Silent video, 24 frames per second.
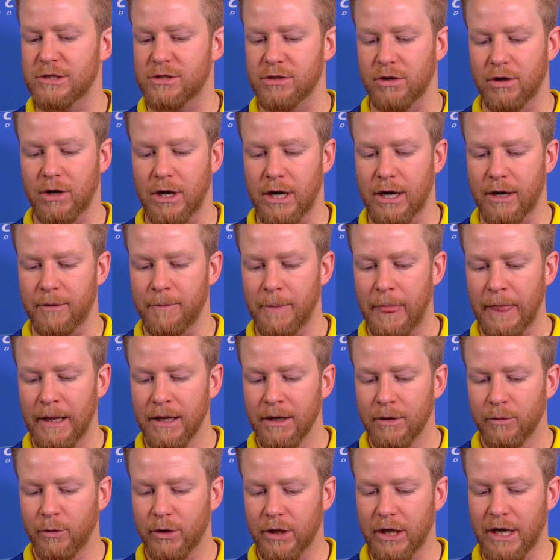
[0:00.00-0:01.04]
So uh,
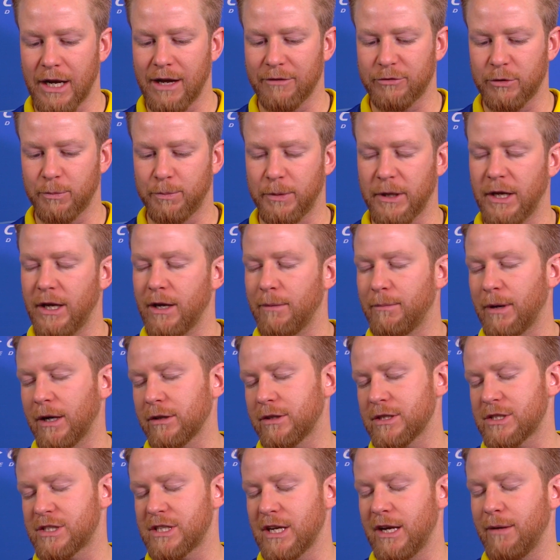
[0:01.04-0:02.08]
we're going to have to play
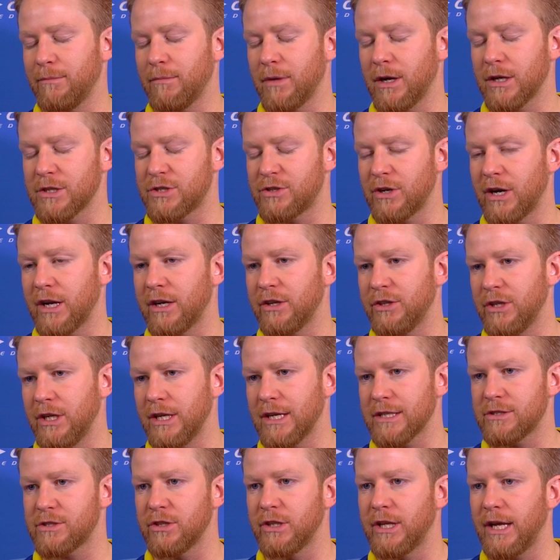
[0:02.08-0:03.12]
about the same uh, strategy
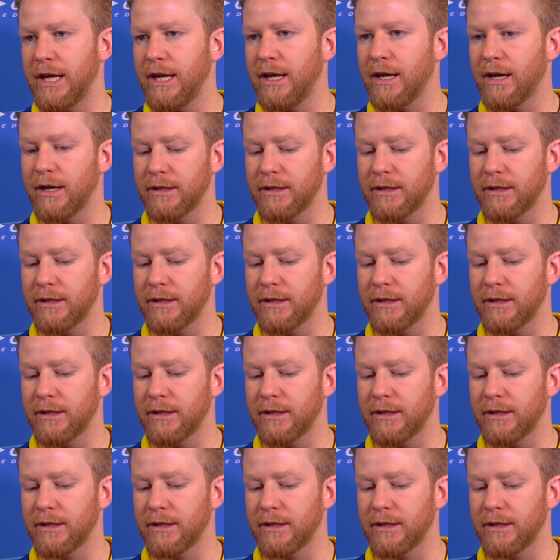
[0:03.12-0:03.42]
as today.